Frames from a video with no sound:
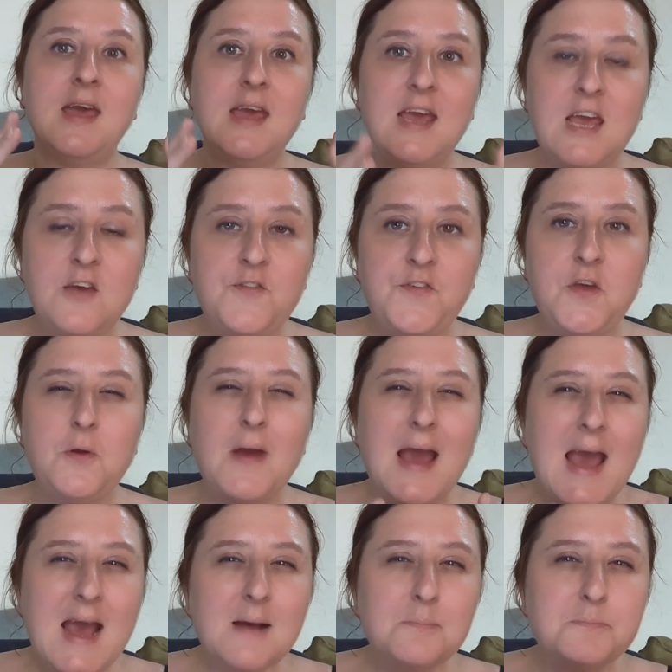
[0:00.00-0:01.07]
If you
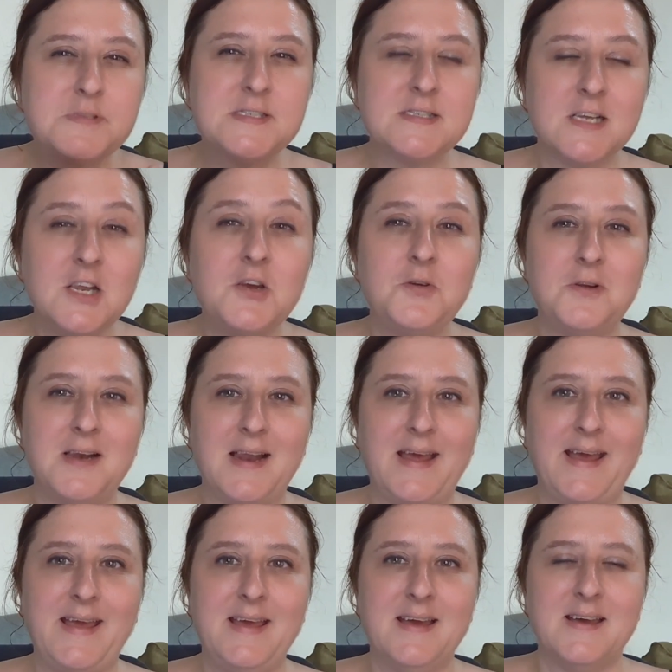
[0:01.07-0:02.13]

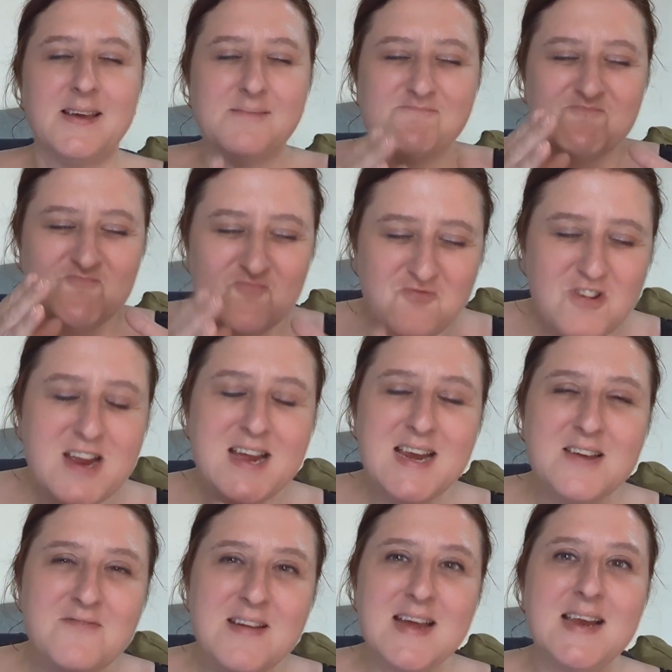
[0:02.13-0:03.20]
absolutely
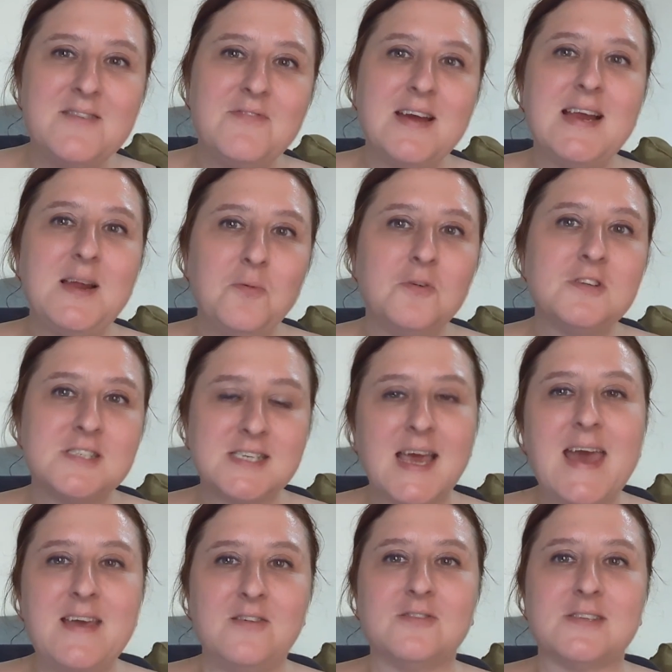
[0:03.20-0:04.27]
really want to
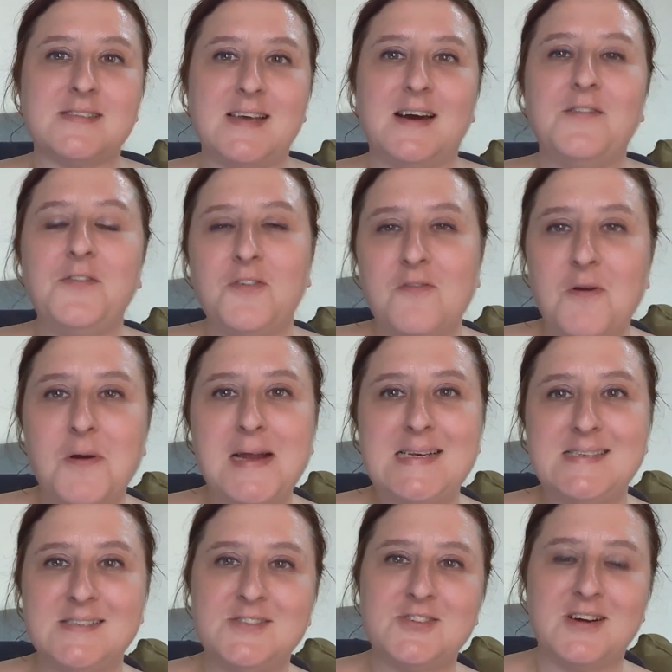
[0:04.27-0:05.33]
get yourself a
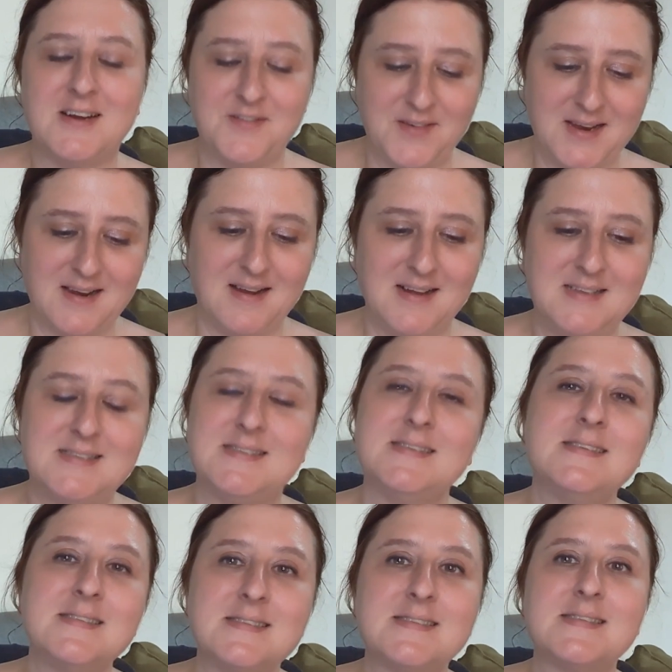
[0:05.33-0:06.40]
Rwandan driving
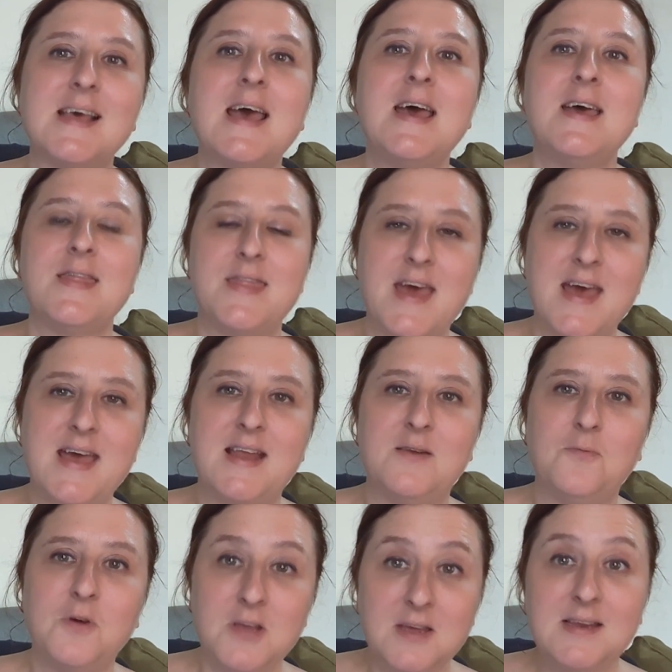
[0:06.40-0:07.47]
license, then
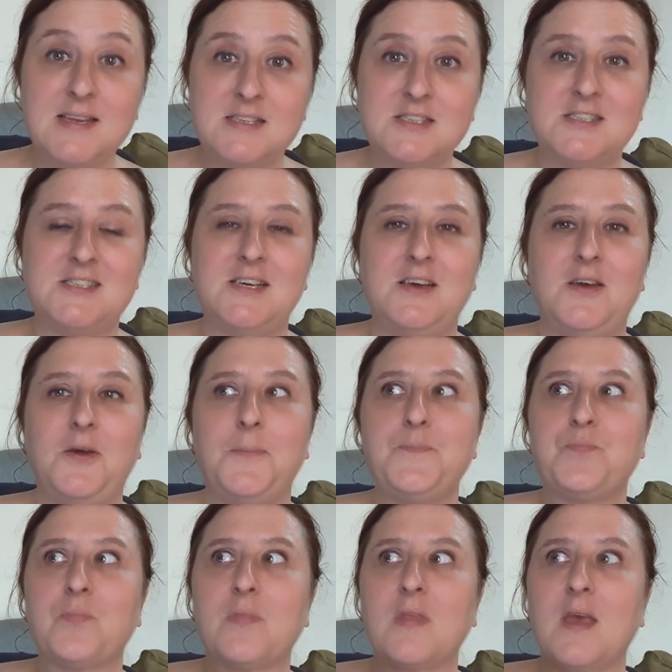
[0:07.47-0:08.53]
what you need to do
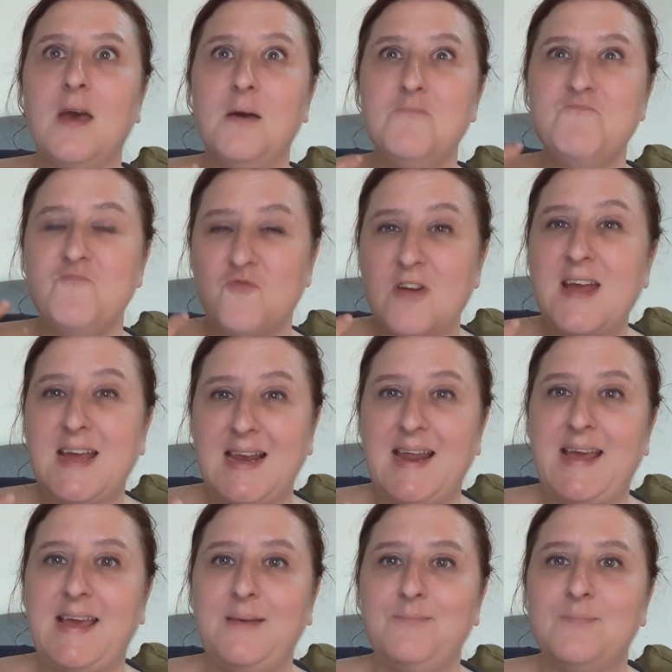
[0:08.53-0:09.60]

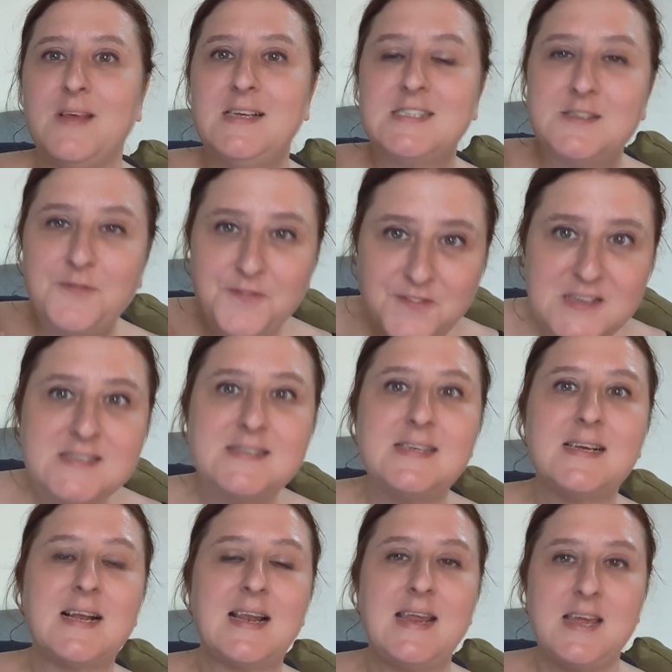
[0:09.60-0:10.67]
really is
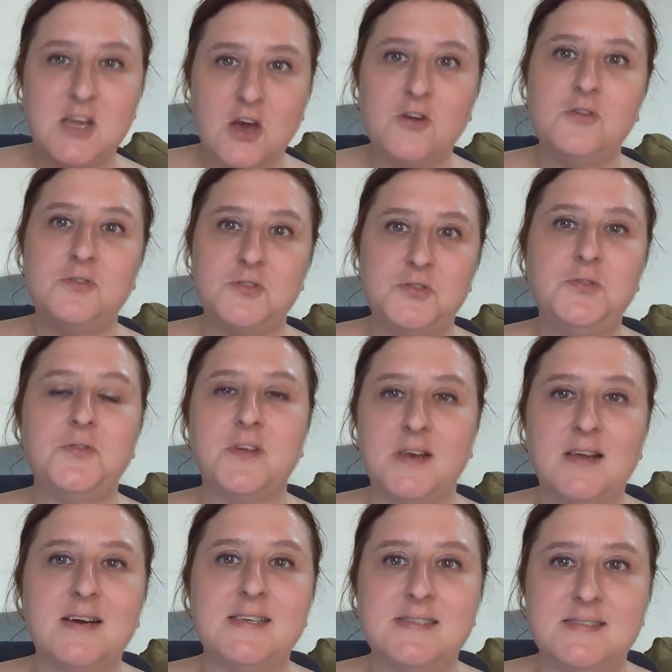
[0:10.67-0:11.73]
physically go to the
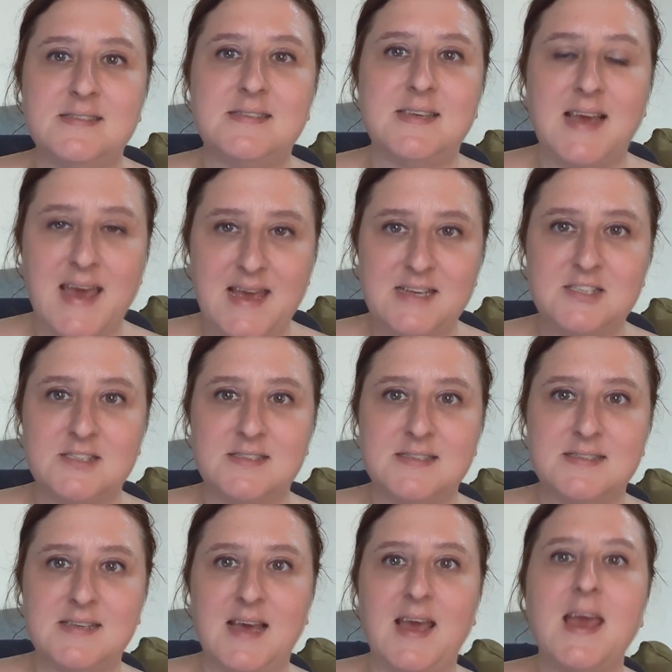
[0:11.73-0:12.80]
licensing
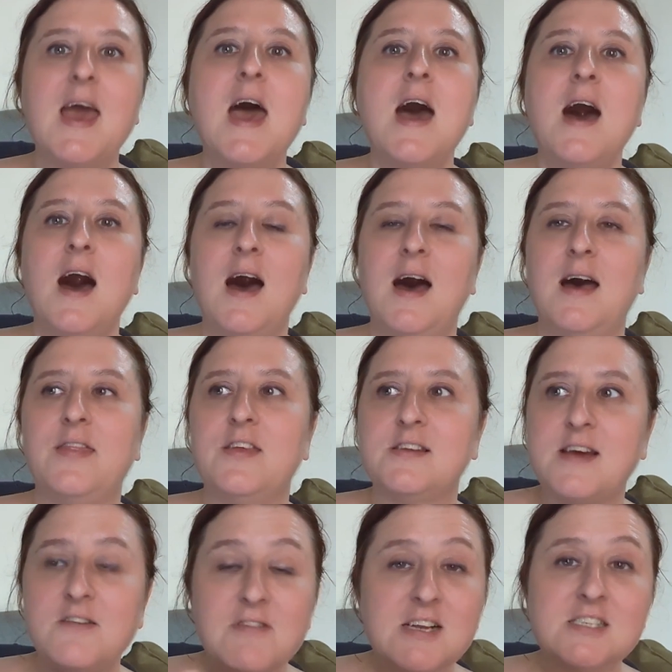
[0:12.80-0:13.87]
agency. The
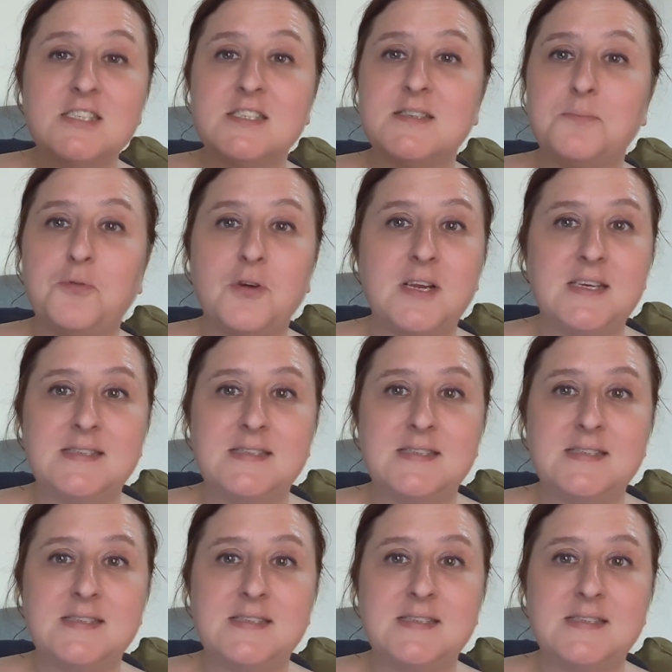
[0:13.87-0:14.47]
directions are pretty